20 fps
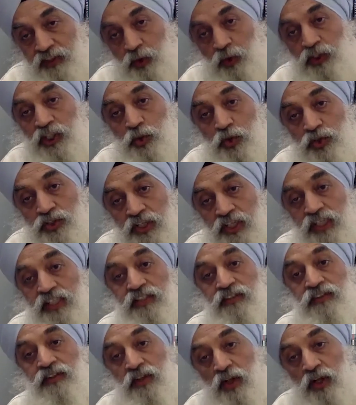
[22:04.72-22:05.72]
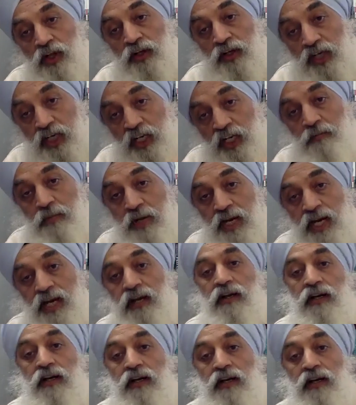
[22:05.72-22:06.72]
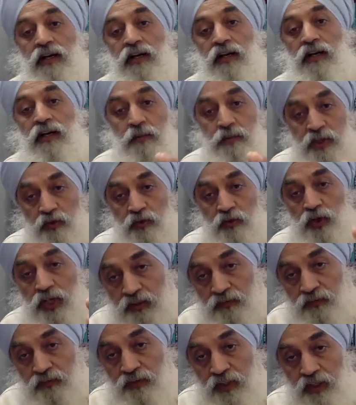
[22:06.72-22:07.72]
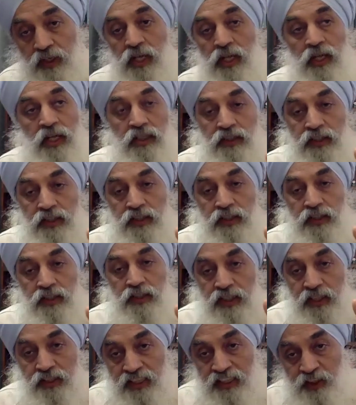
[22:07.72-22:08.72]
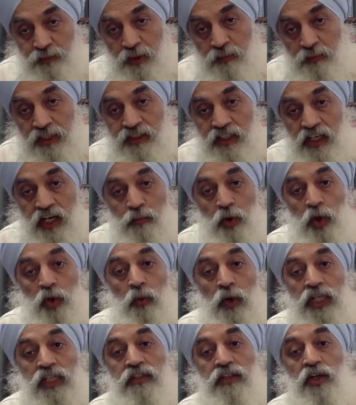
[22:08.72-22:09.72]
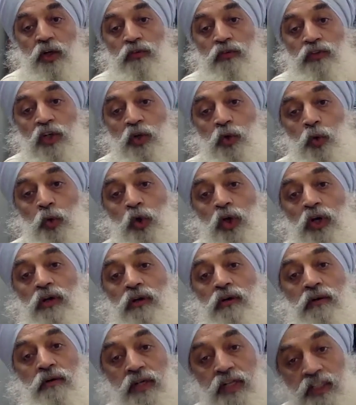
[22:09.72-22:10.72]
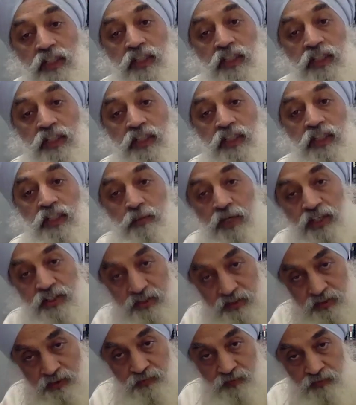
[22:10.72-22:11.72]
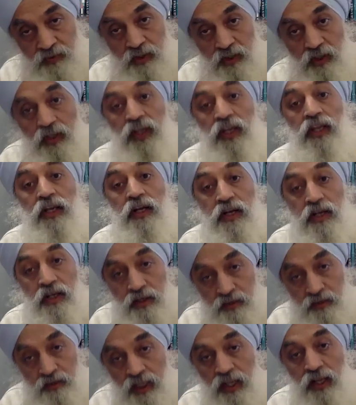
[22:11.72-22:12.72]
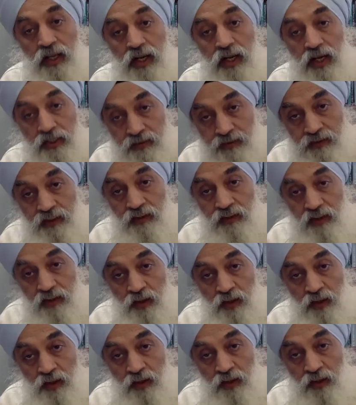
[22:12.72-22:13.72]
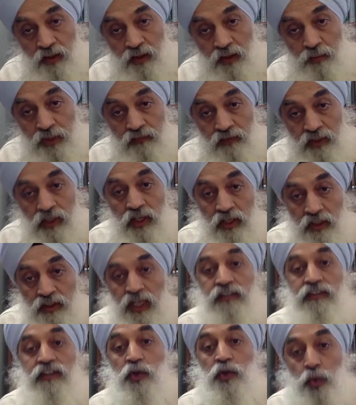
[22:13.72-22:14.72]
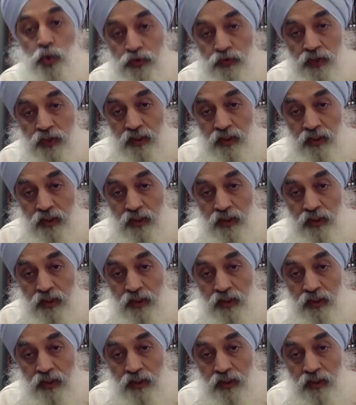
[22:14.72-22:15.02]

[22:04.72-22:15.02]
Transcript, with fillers: is really bad. Let me give you another figure. The interest payments are about one third of the total expenditures in India at the central government level. That's a huge figure.